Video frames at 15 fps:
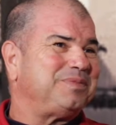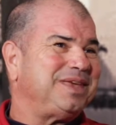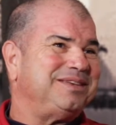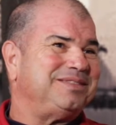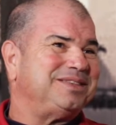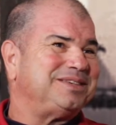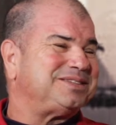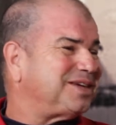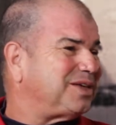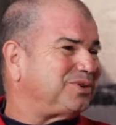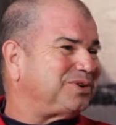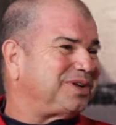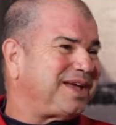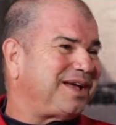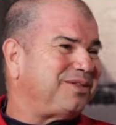in the
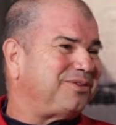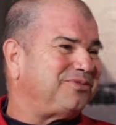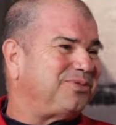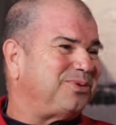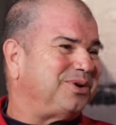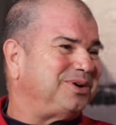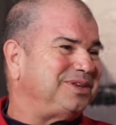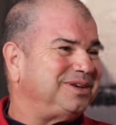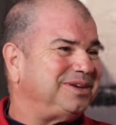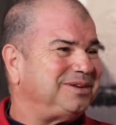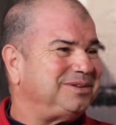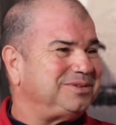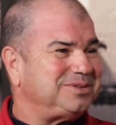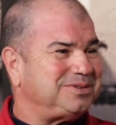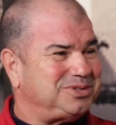Southern California
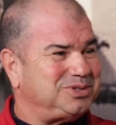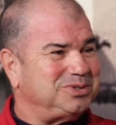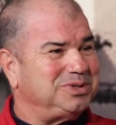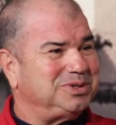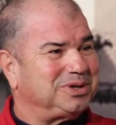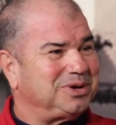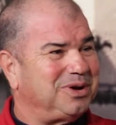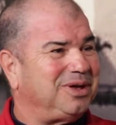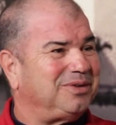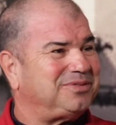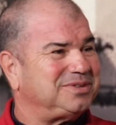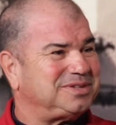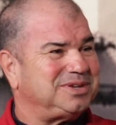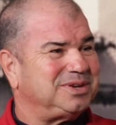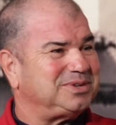Junior
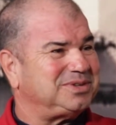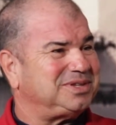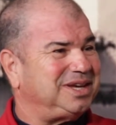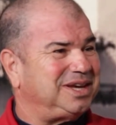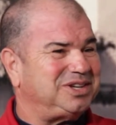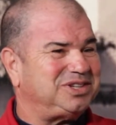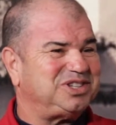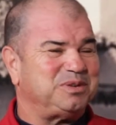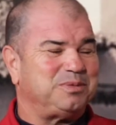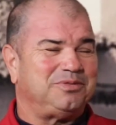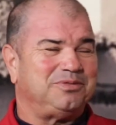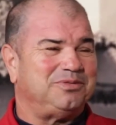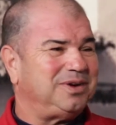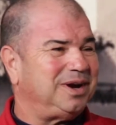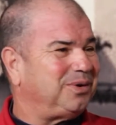Golf Association.
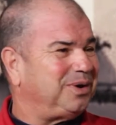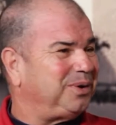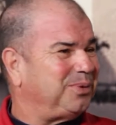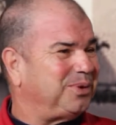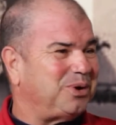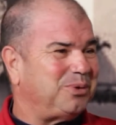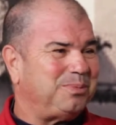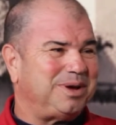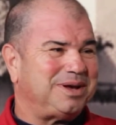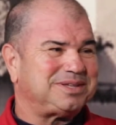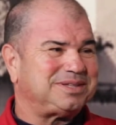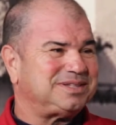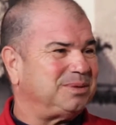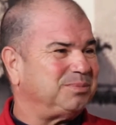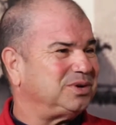Very
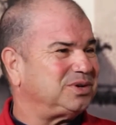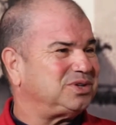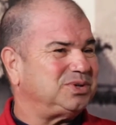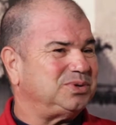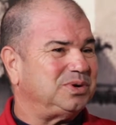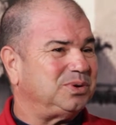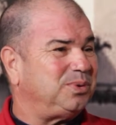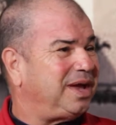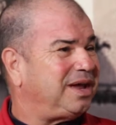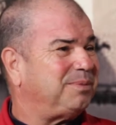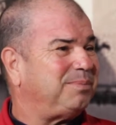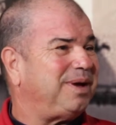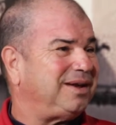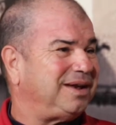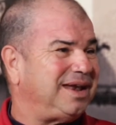robust summer tour. We had
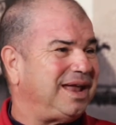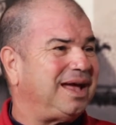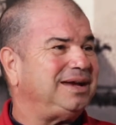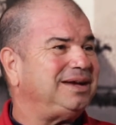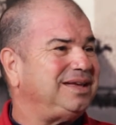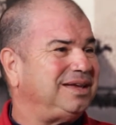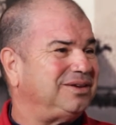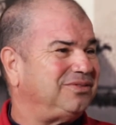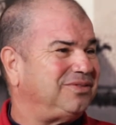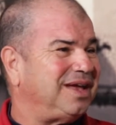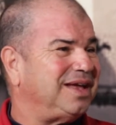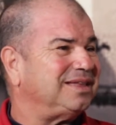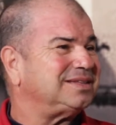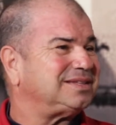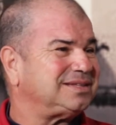about 90
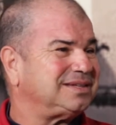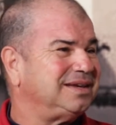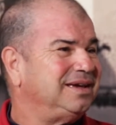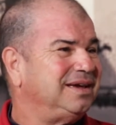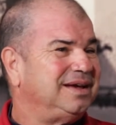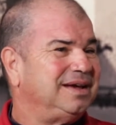events.